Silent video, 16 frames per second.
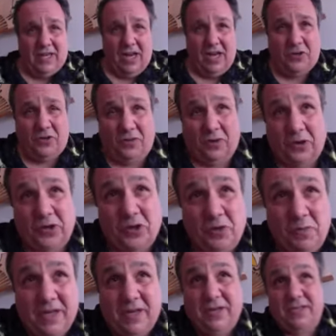controversial
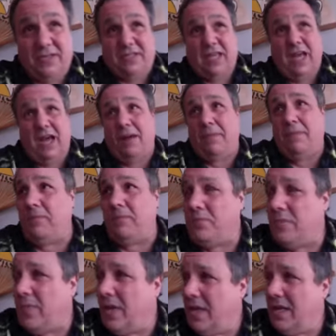because
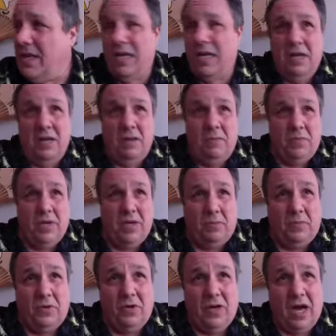
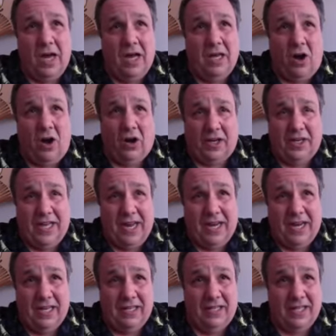people aren't
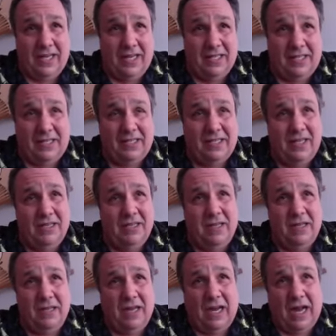getting that it's.
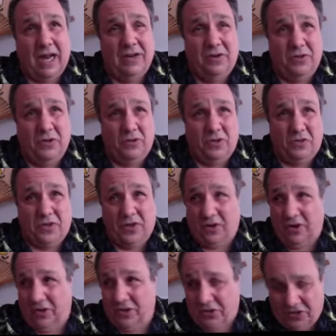I don't know that
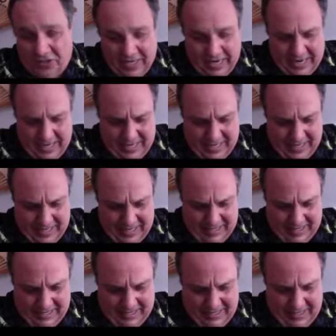they're understanding that
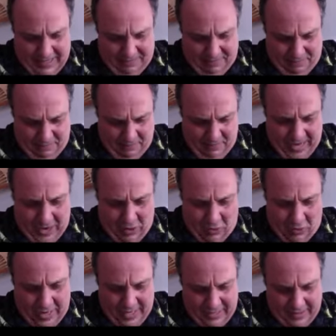it's
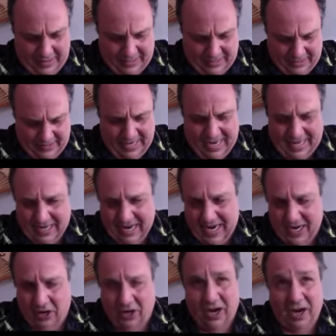outright. It's a
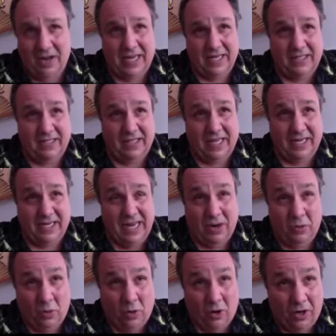satire. It's like
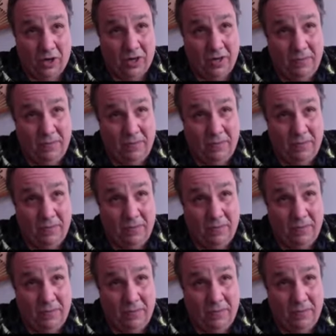Network,